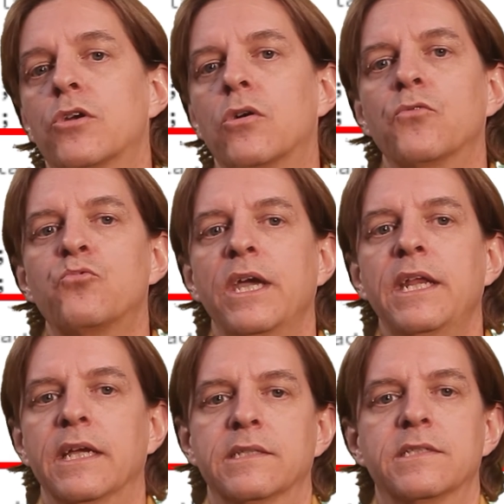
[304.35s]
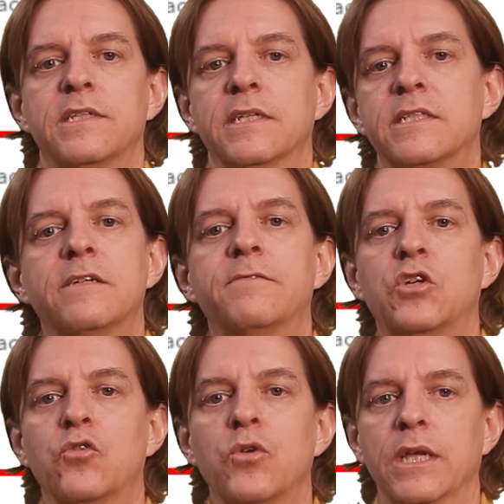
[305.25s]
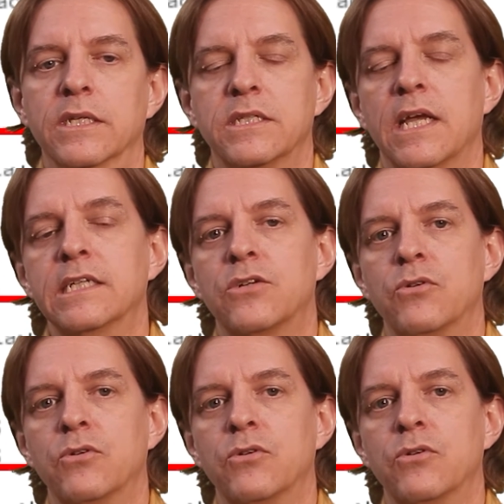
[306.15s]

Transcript: are called radians instead of degrees as their